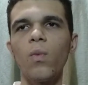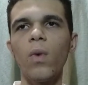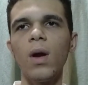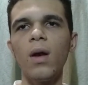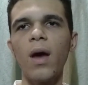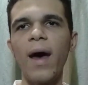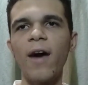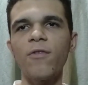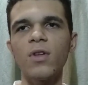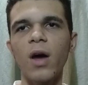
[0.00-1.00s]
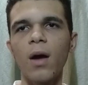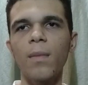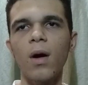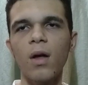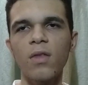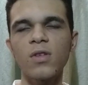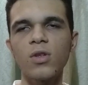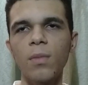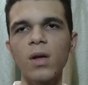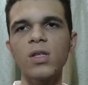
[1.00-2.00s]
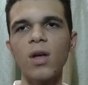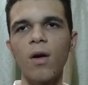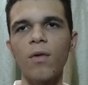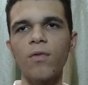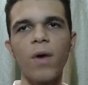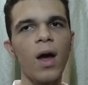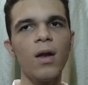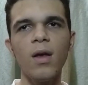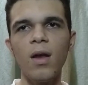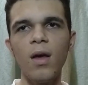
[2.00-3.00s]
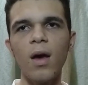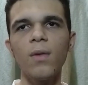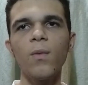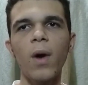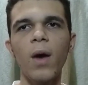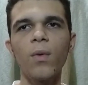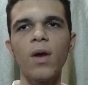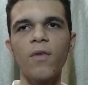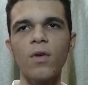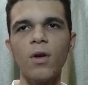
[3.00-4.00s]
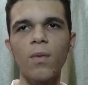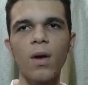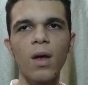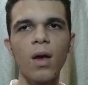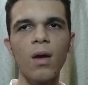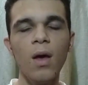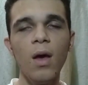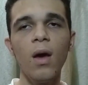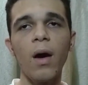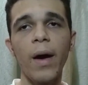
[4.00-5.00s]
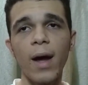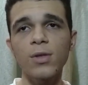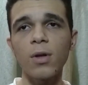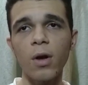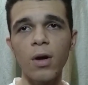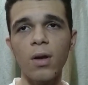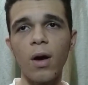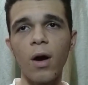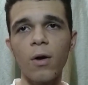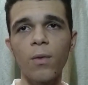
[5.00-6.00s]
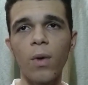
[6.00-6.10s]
one and a half entire months to myself why I did it and why I would never do it again. I had to learn it the hard